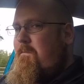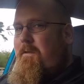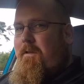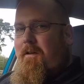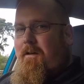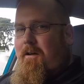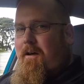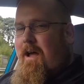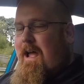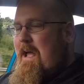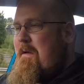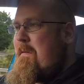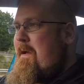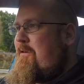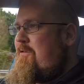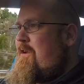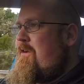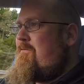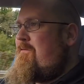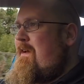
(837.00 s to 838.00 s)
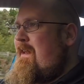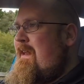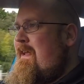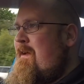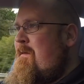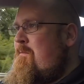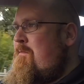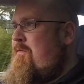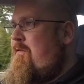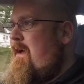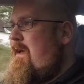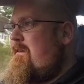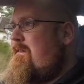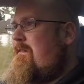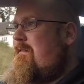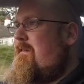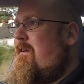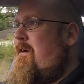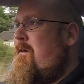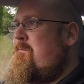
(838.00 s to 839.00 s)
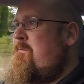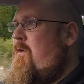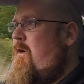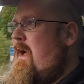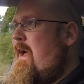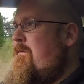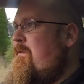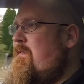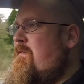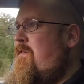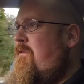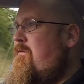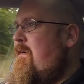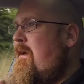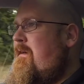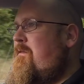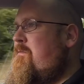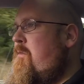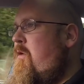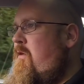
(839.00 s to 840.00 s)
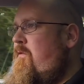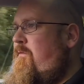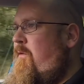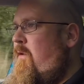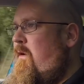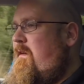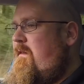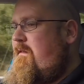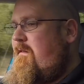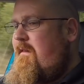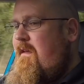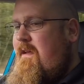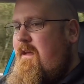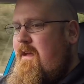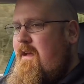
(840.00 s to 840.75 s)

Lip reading: I am actually really impressed. I'm not having to raise my voice.